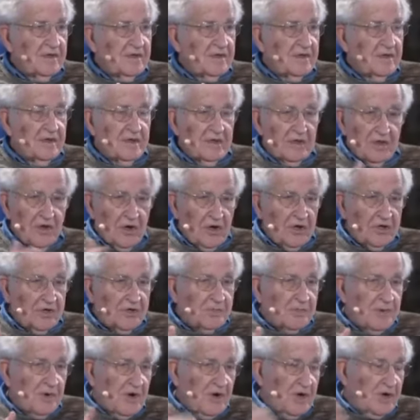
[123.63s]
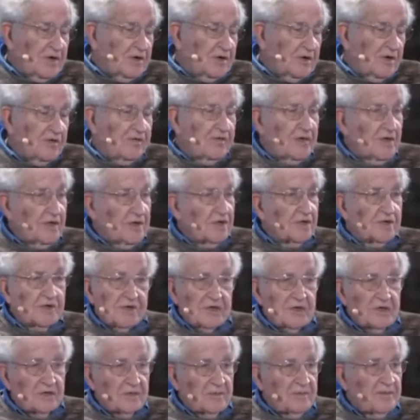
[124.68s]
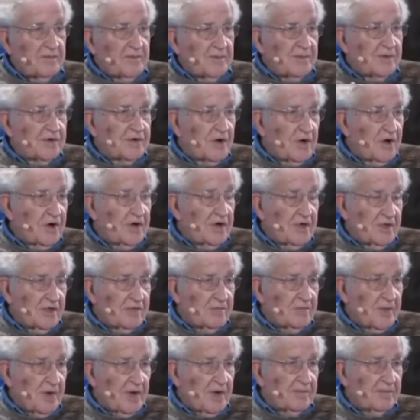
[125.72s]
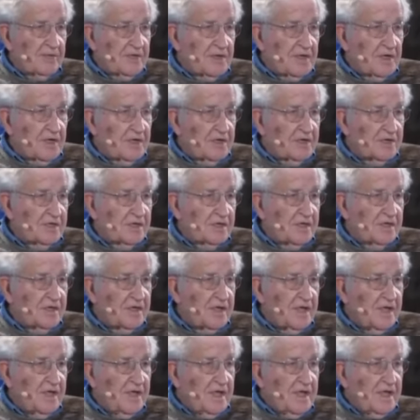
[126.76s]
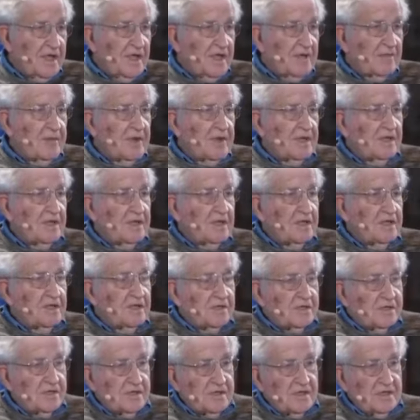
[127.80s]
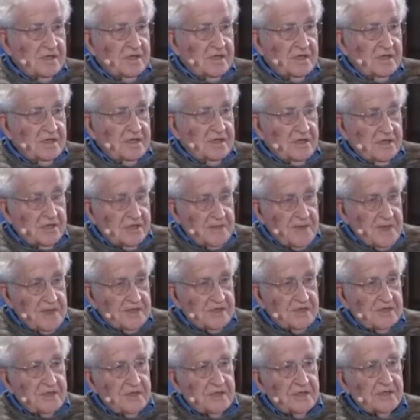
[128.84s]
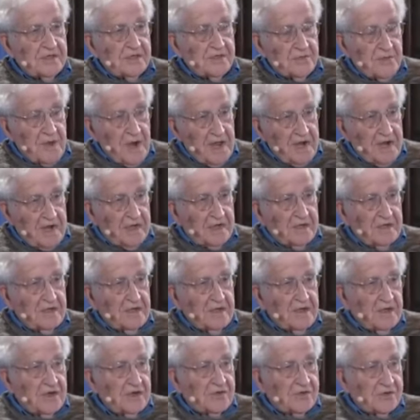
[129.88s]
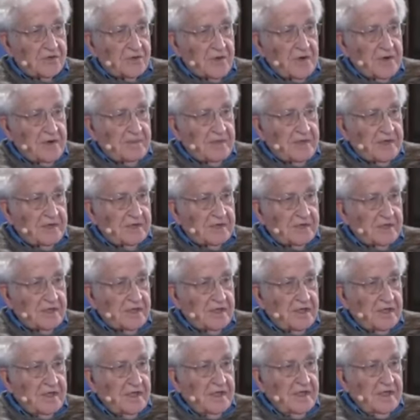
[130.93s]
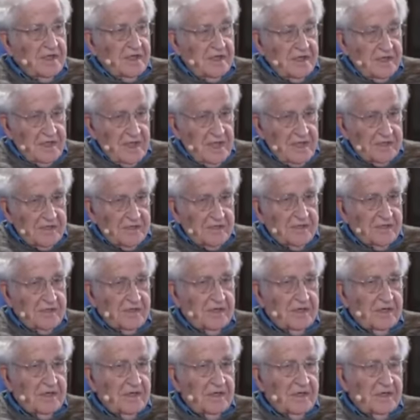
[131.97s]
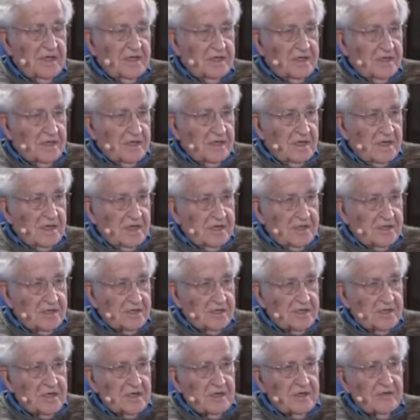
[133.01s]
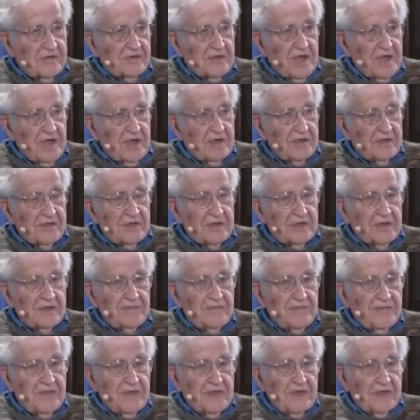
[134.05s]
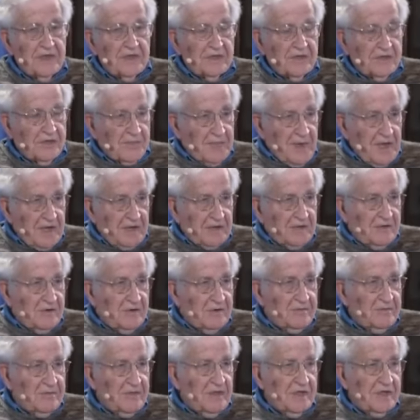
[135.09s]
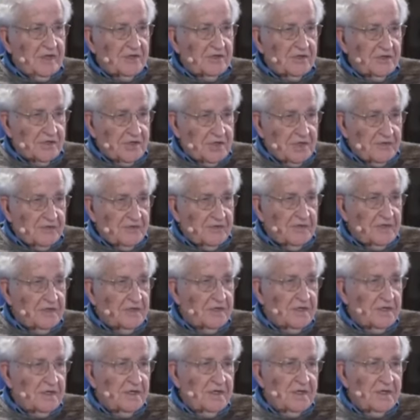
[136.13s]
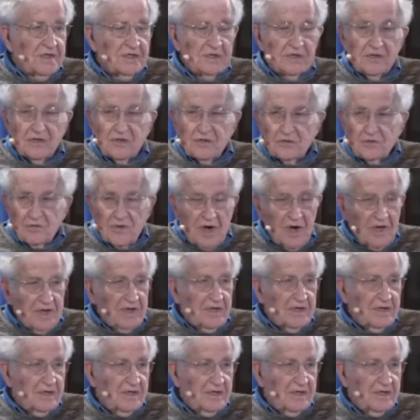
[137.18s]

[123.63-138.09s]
a large part, often a considerable majority of the population, but he's dismissed as radical and extremist. That's an indication of how the spectrum has shifted to the right